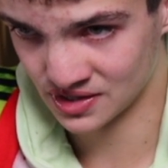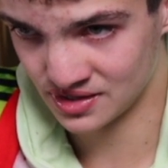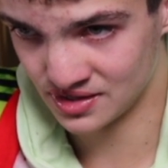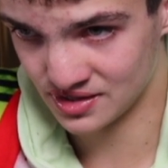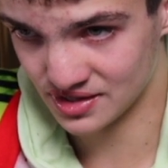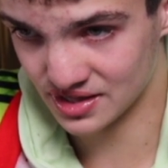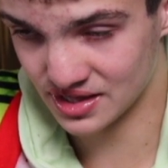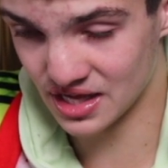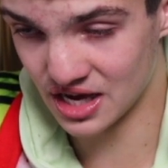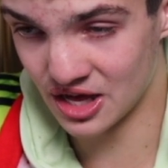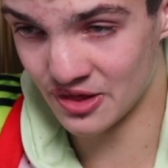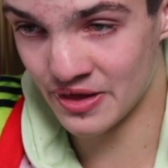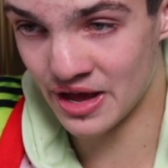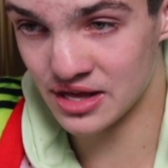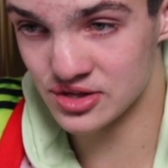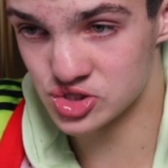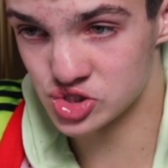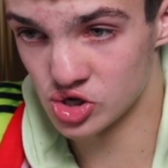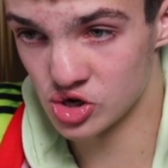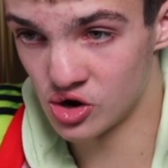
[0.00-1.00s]

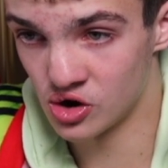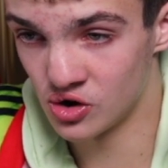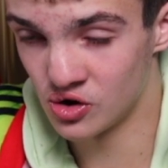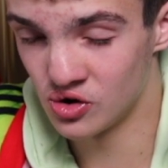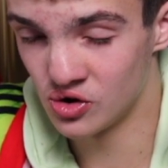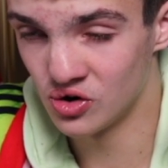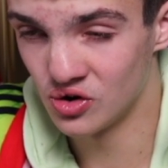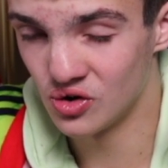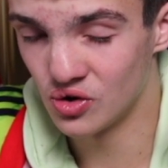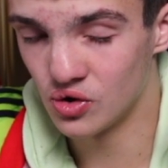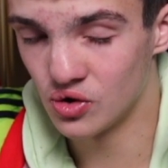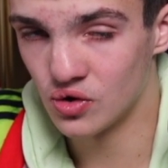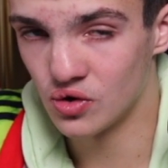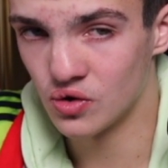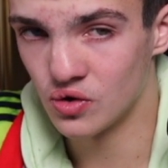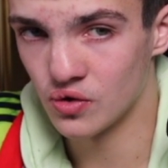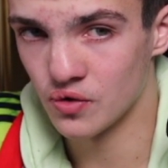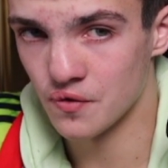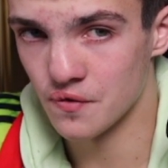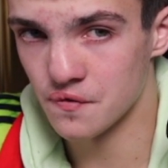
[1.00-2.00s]
Garnacho,
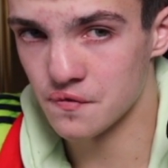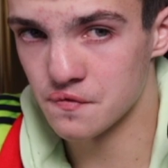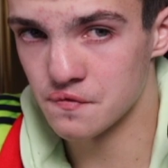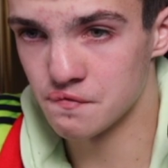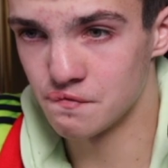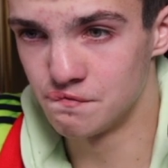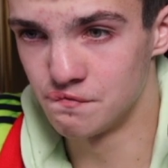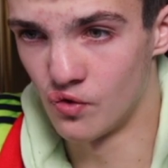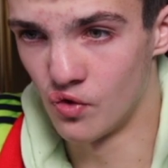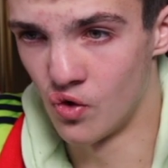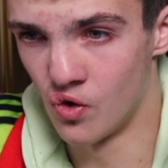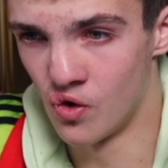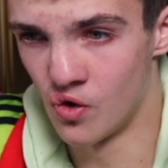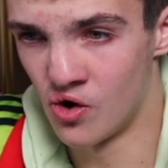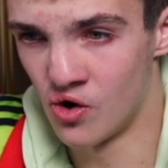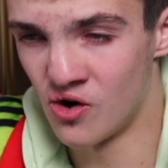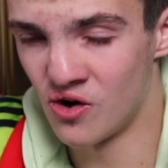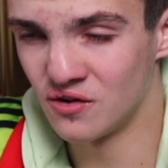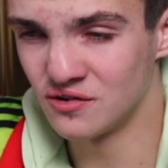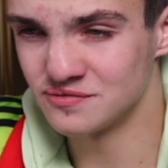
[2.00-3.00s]

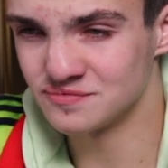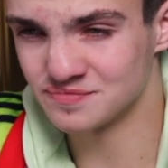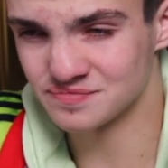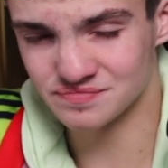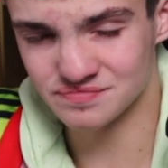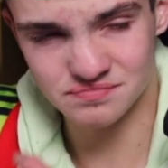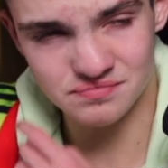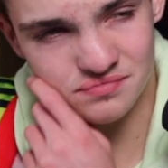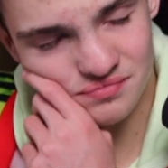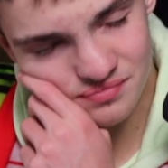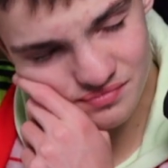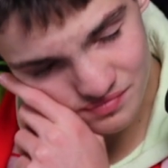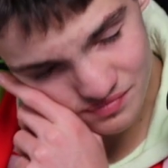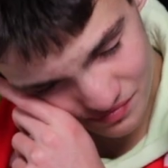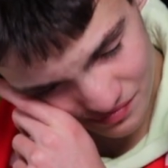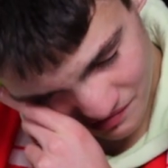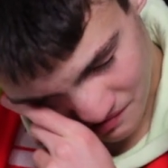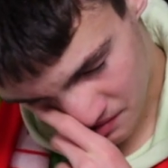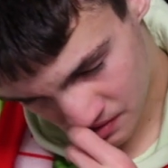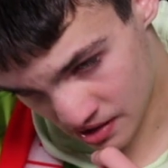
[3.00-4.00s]
4.
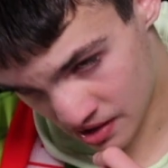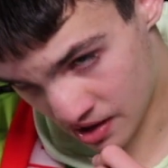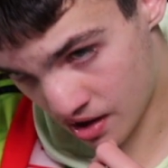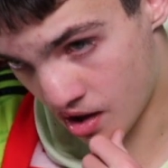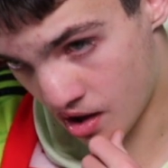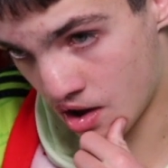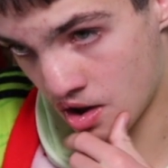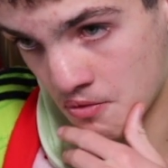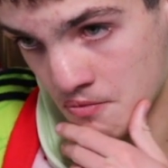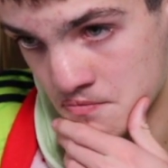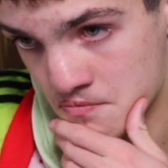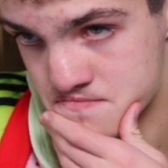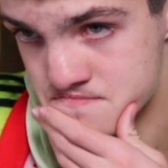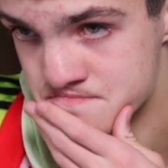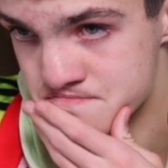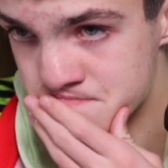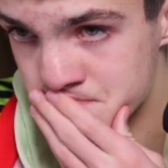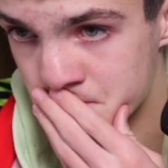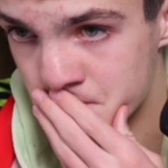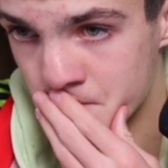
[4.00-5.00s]
I
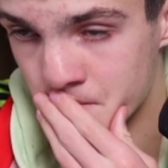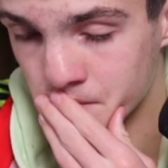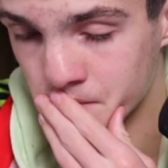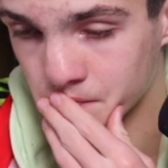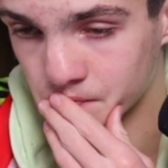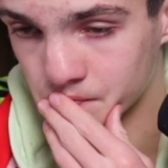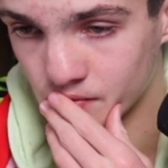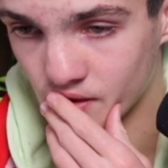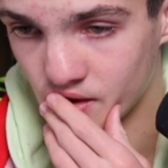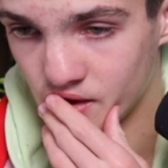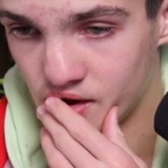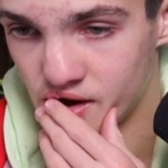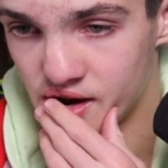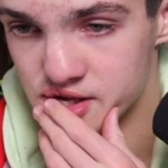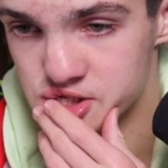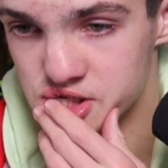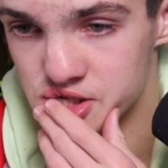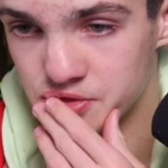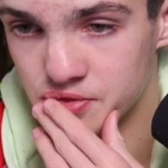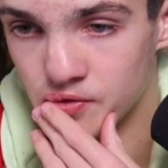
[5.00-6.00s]

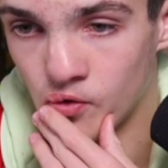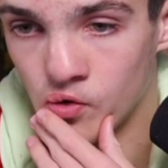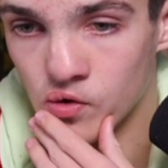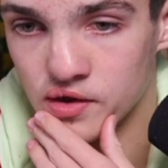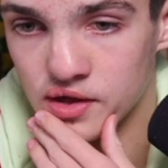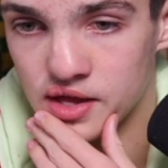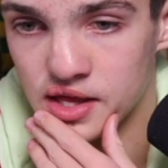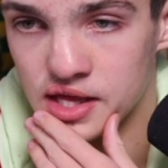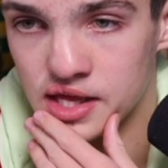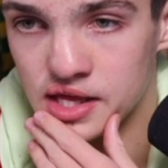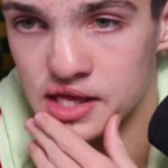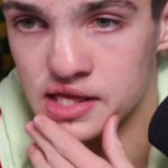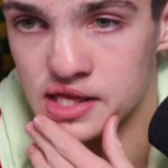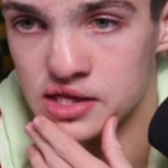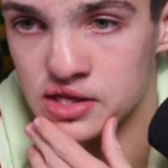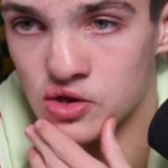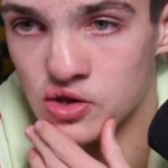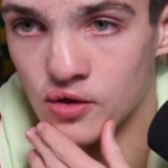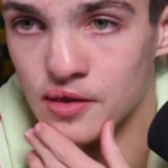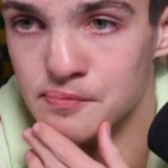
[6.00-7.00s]
actually thought he
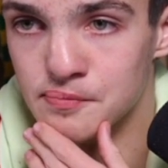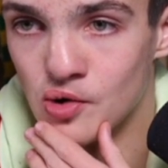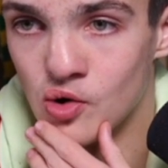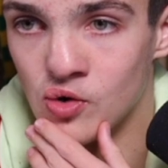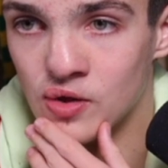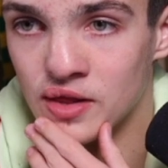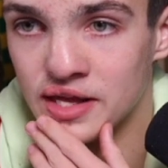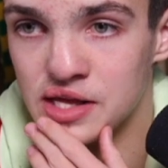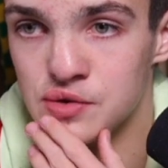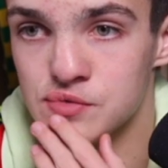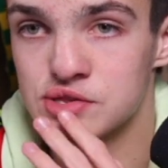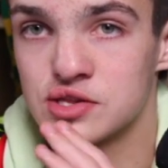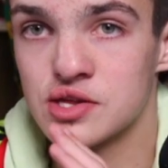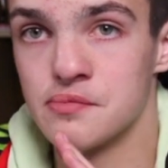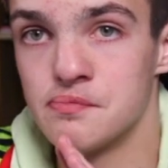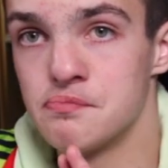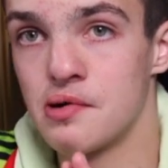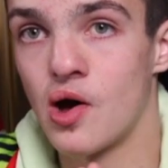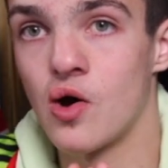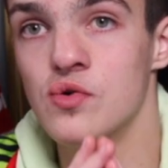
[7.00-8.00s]
got the ball and he was
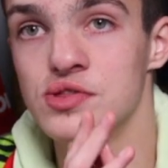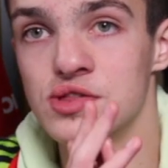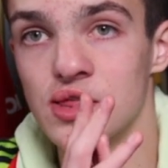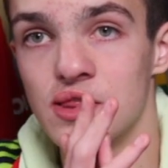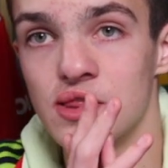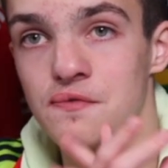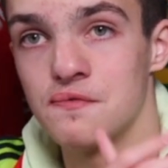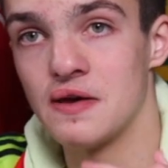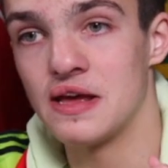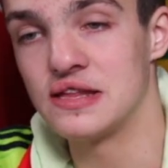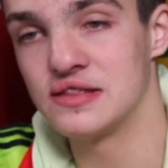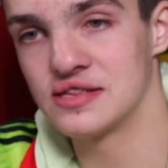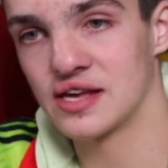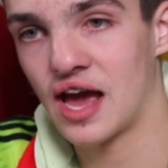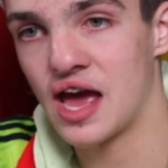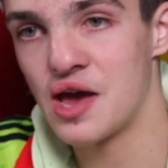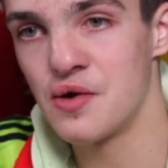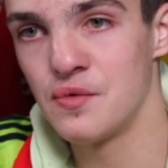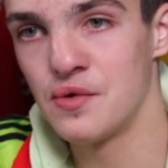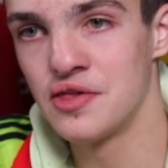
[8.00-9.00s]
composed at the feet
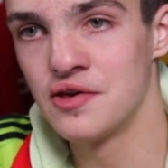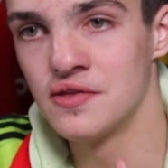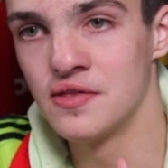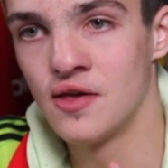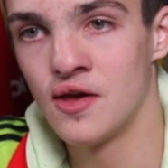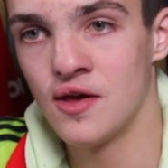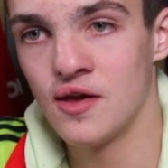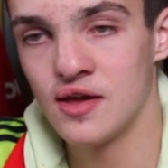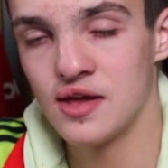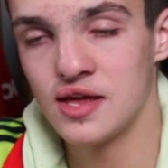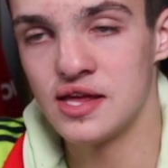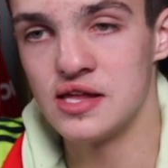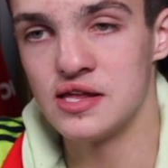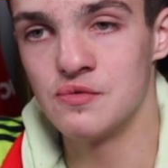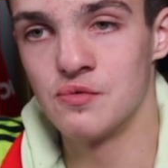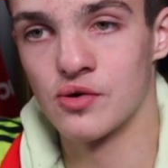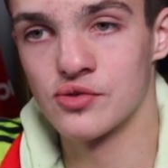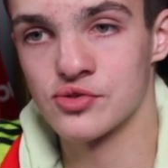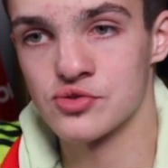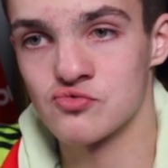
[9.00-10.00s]
today with it. He
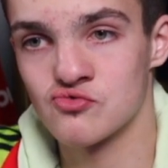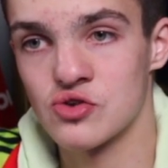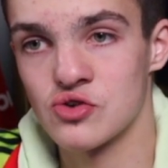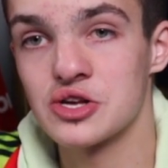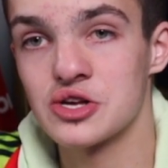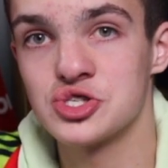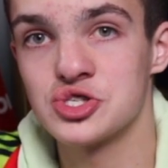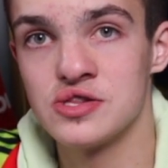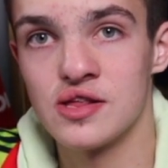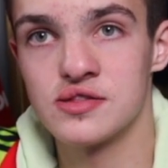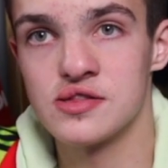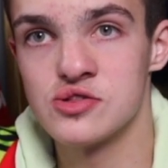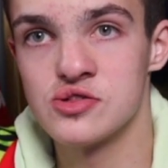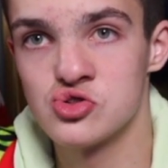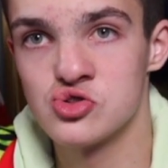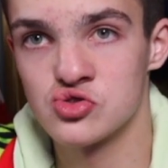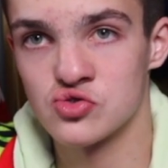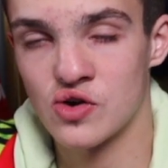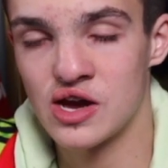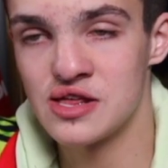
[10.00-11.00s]
wasn't rushing
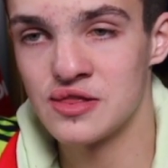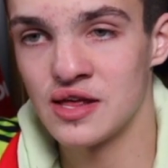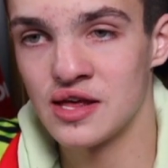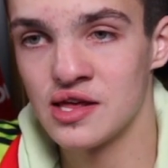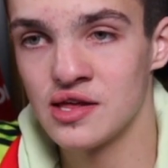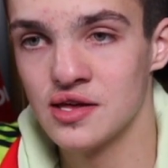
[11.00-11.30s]
decisions or anything.